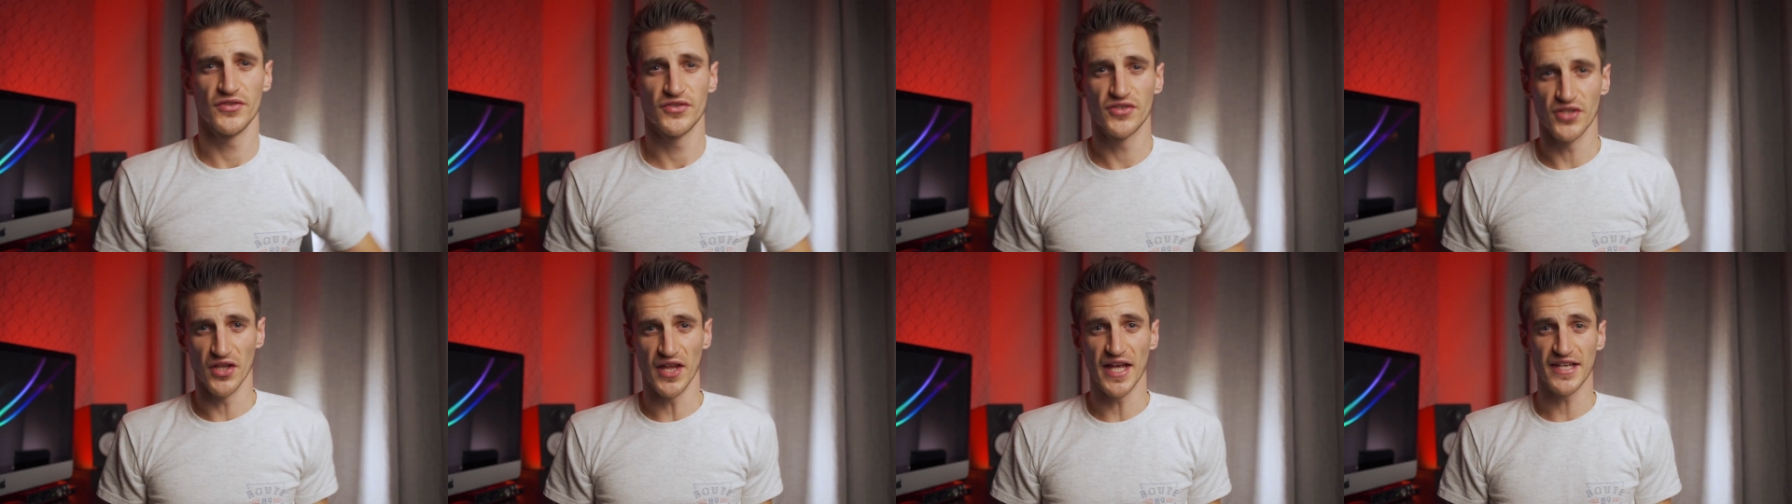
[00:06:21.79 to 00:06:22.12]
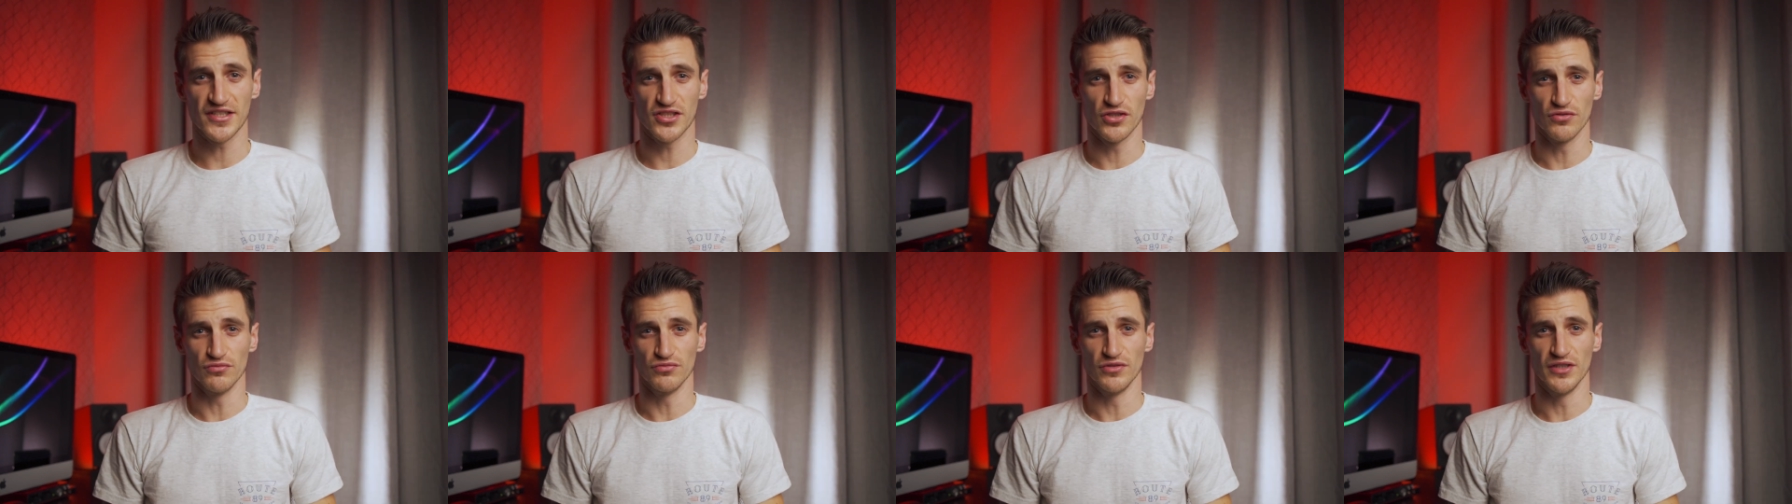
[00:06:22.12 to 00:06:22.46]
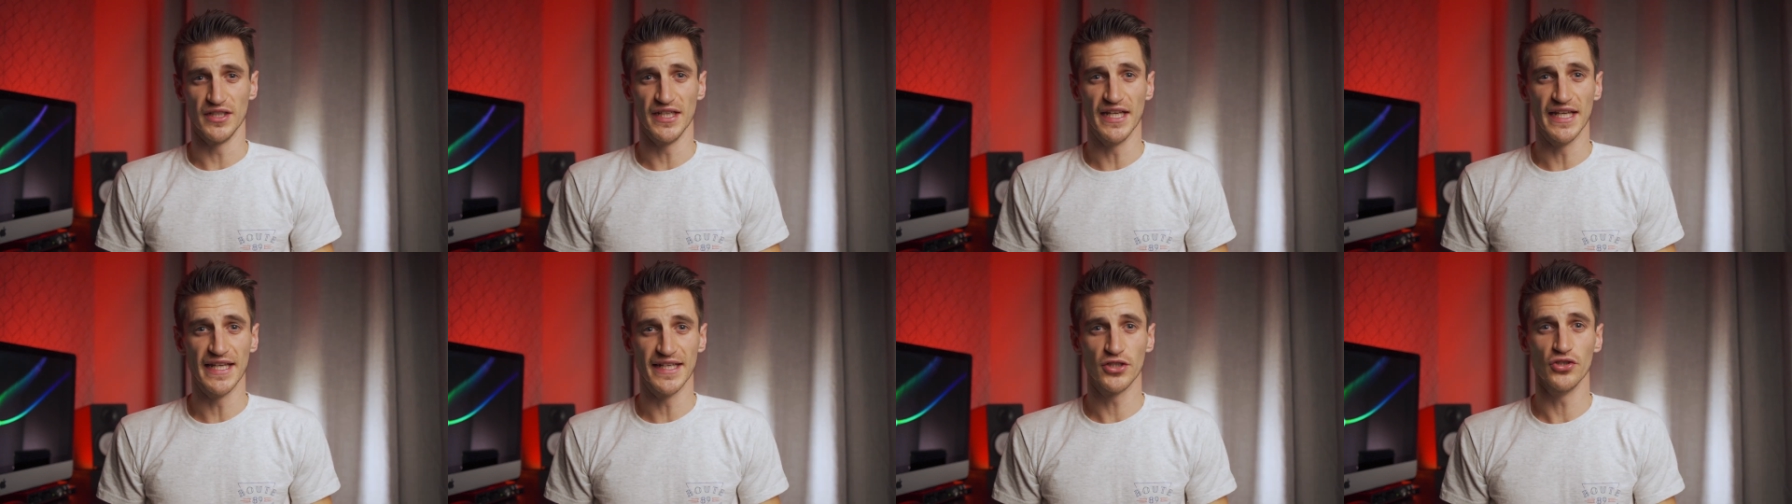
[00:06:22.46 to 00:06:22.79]
So that's a
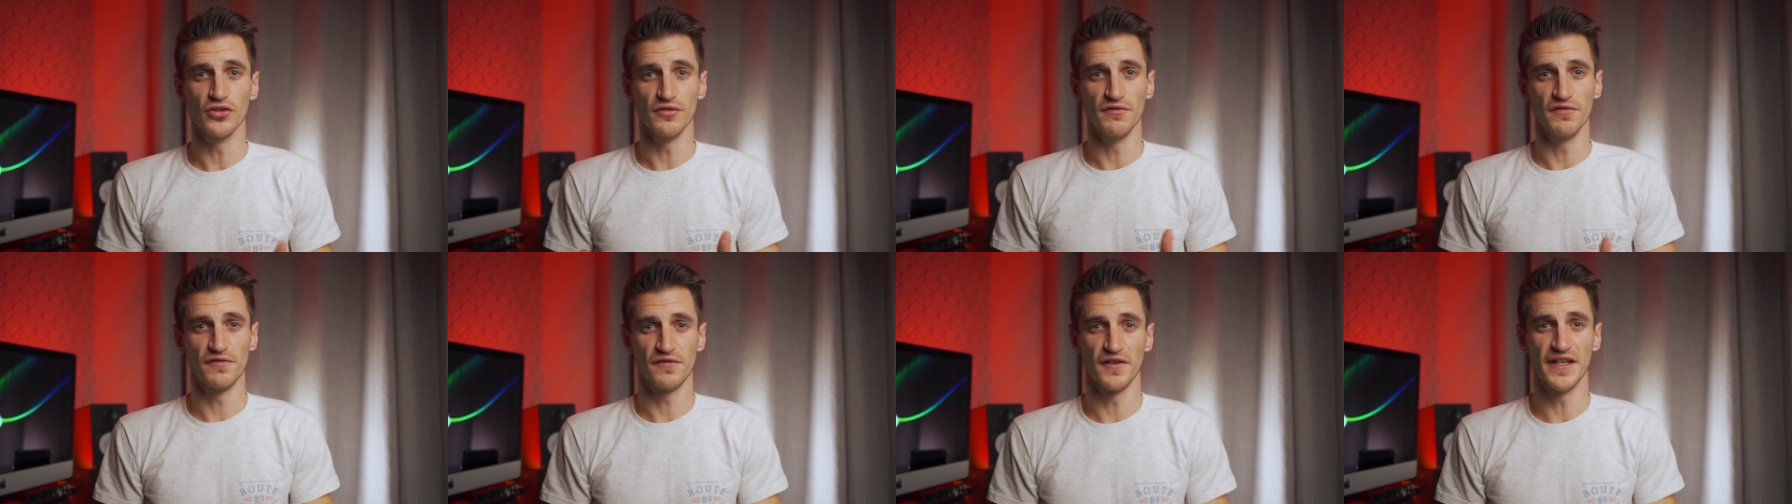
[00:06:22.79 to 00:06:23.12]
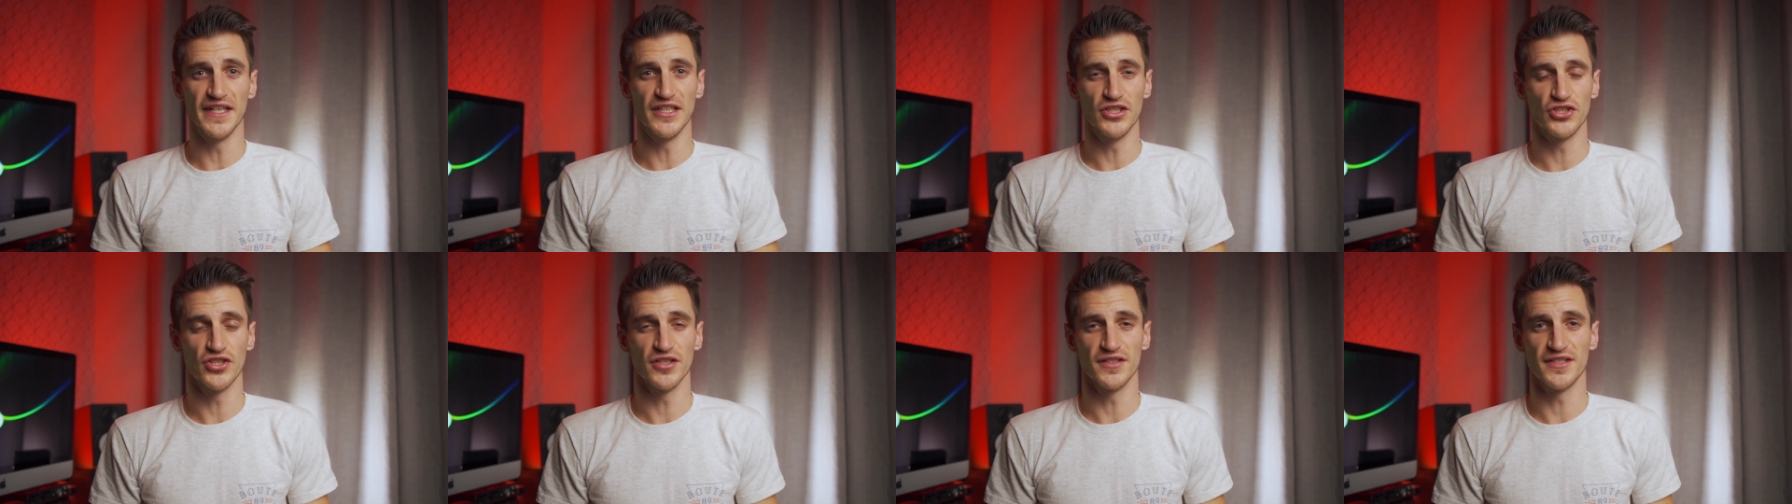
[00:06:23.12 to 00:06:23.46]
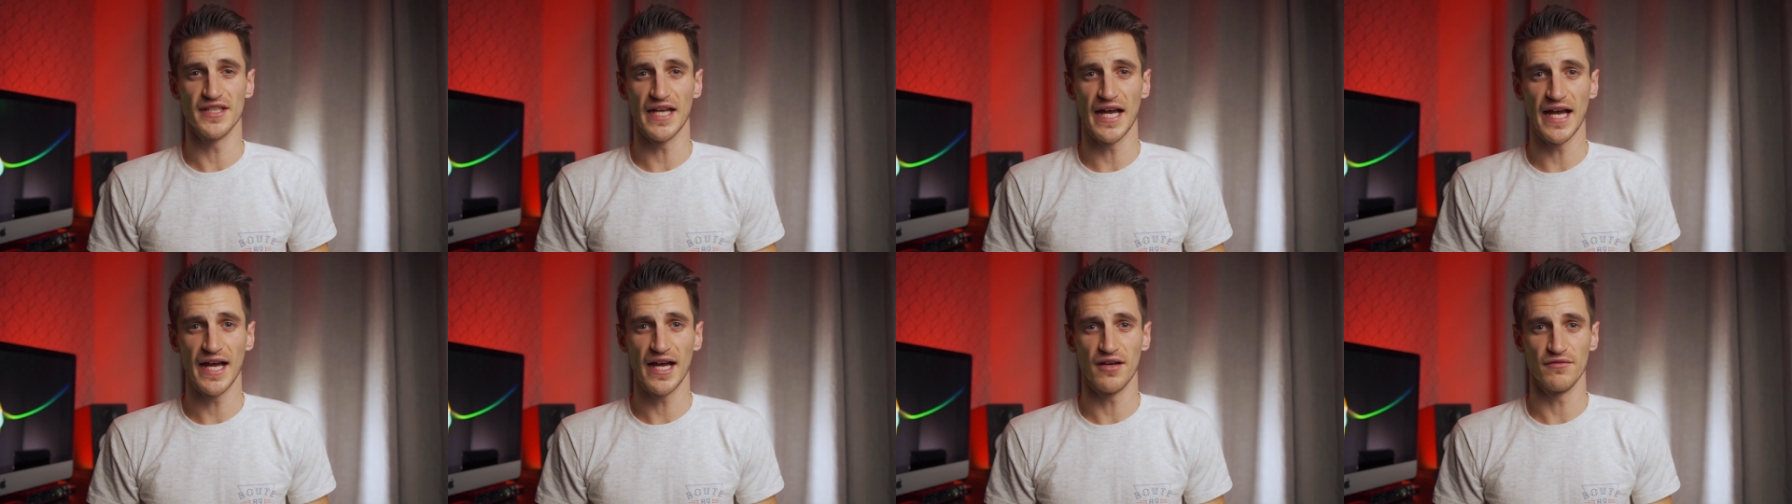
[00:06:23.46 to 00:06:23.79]
really good feature
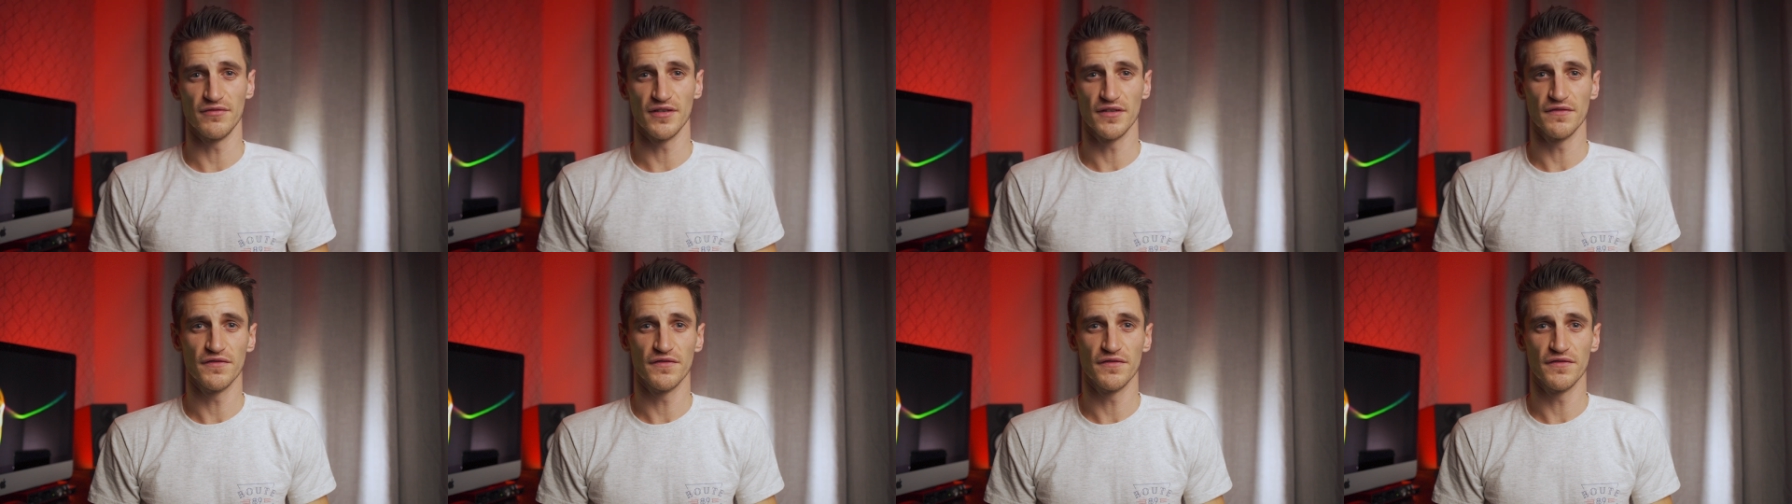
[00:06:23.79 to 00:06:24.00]
to have